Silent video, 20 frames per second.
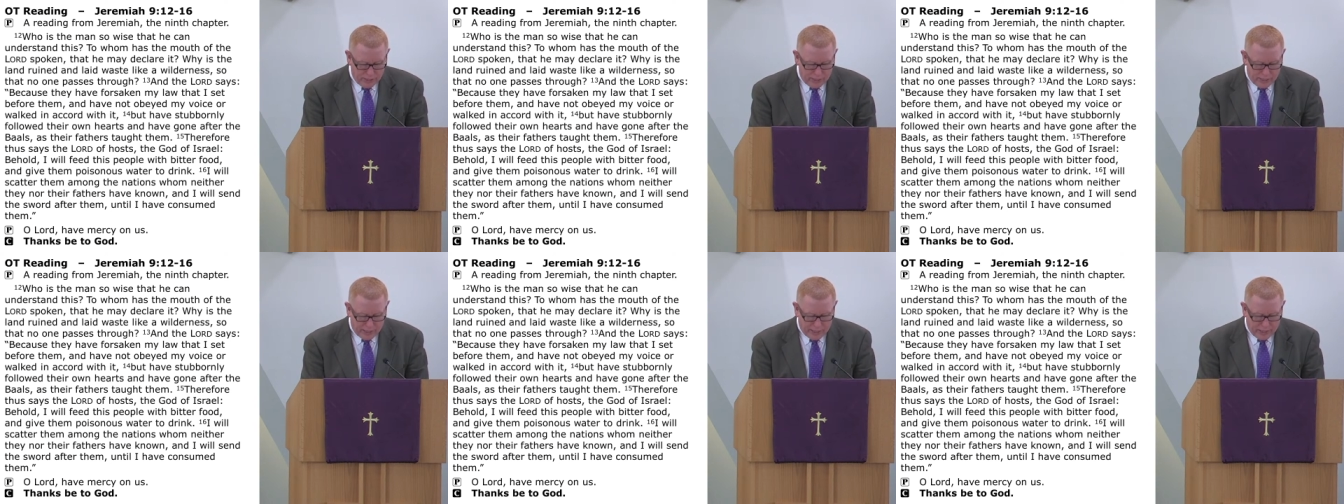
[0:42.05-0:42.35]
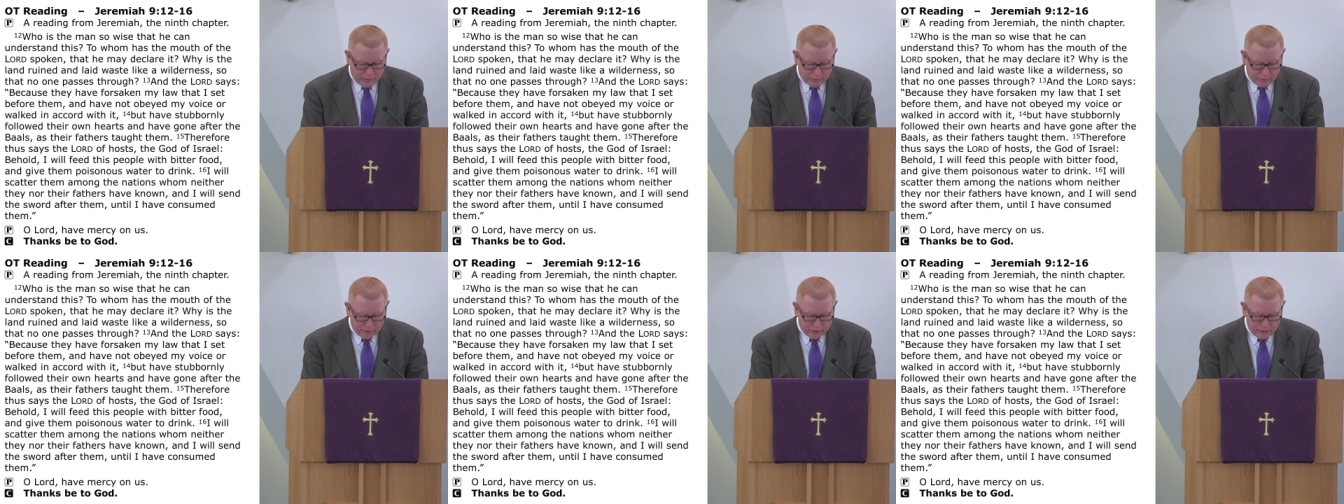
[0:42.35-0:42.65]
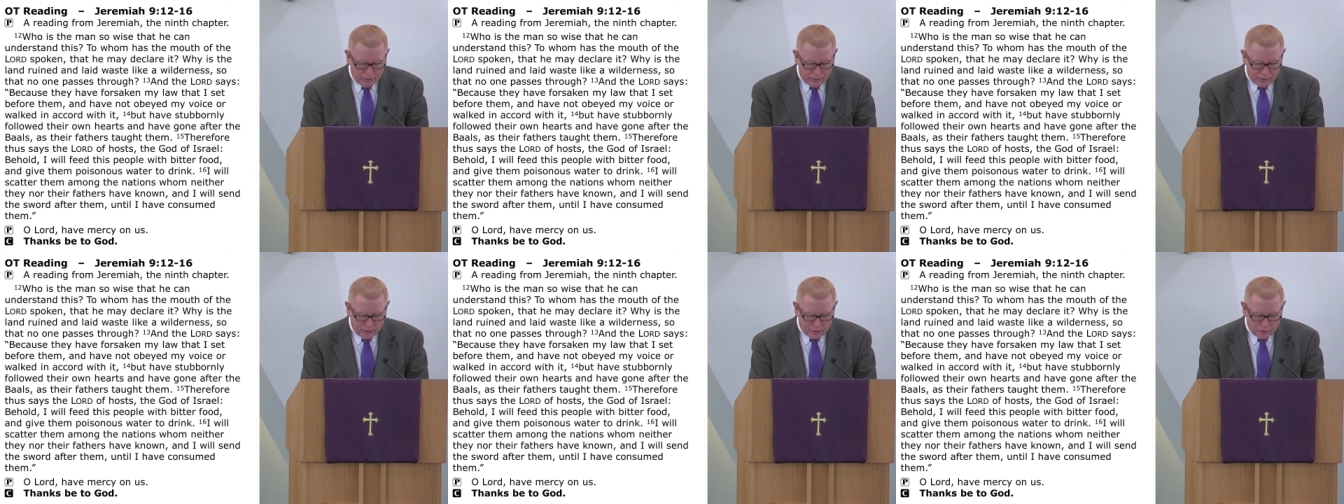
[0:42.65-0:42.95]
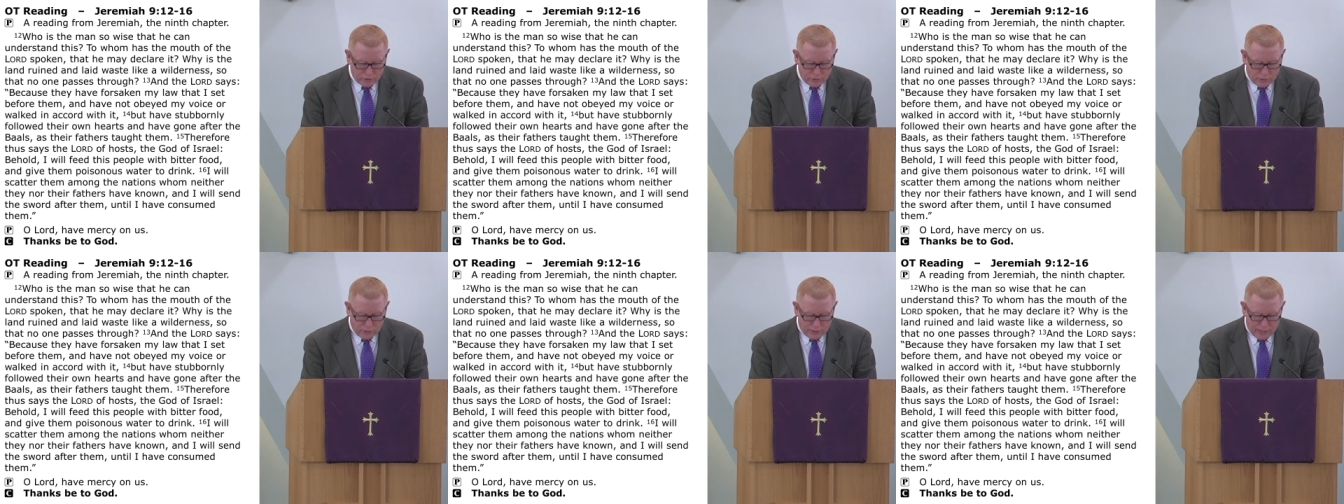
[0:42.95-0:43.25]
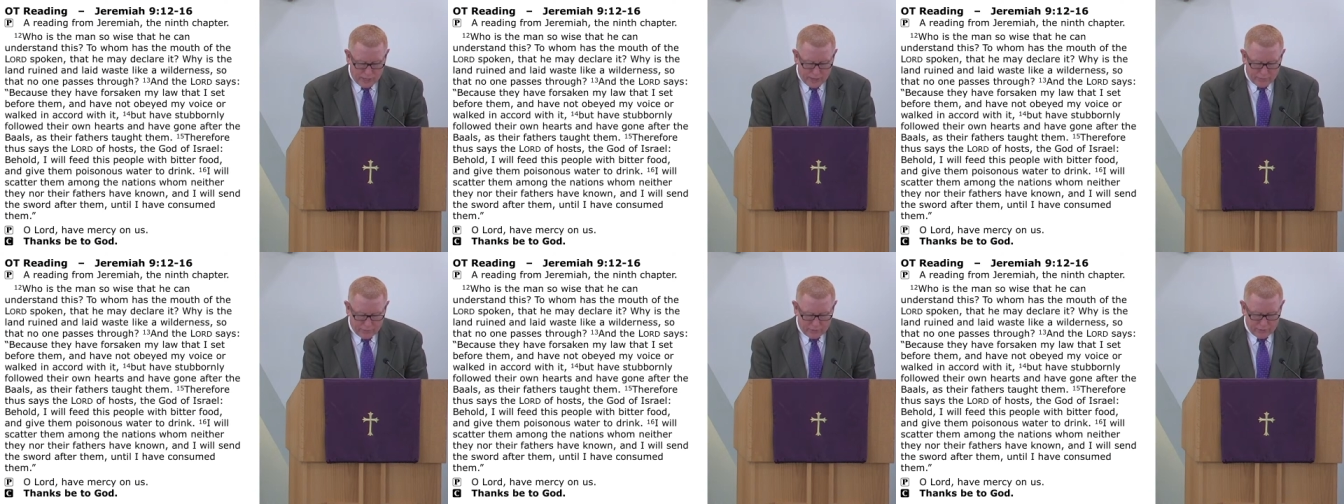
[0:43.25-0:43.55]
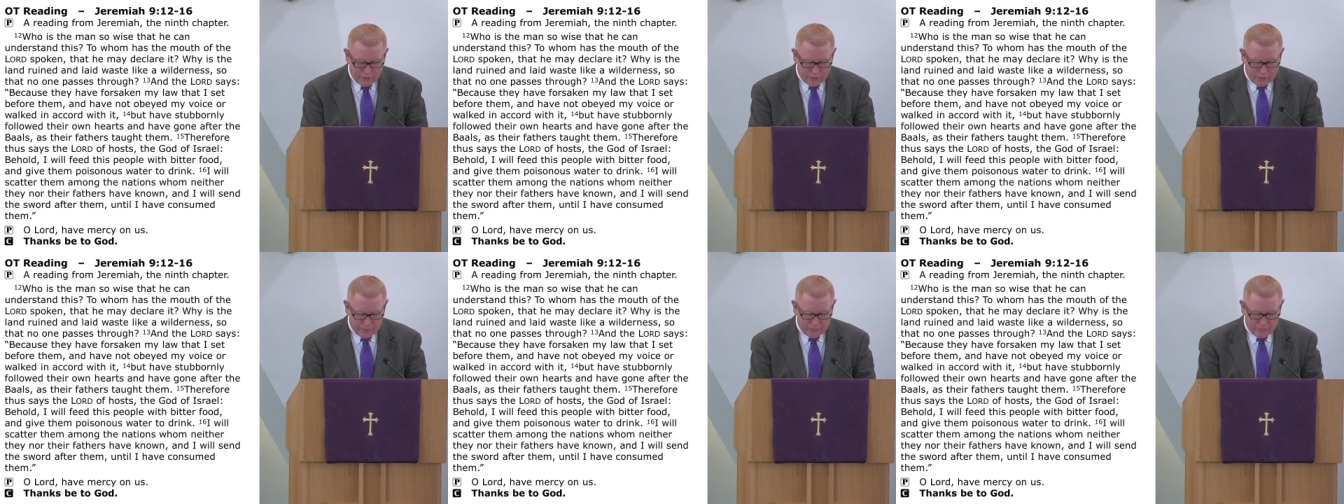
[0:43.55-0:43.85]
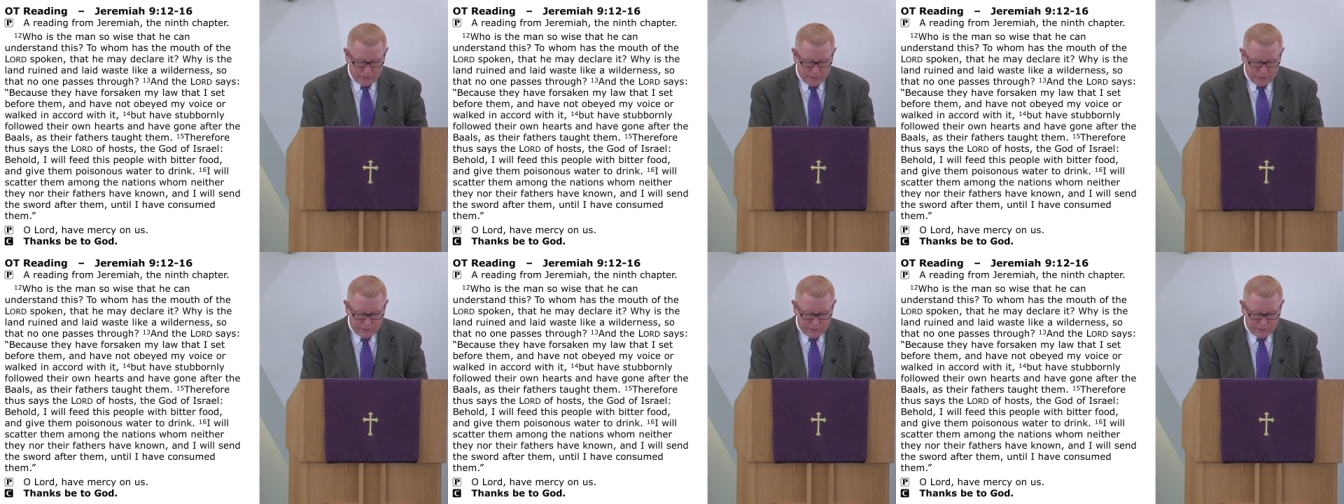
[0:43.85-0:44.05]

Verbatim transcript: and I will send the sword after them,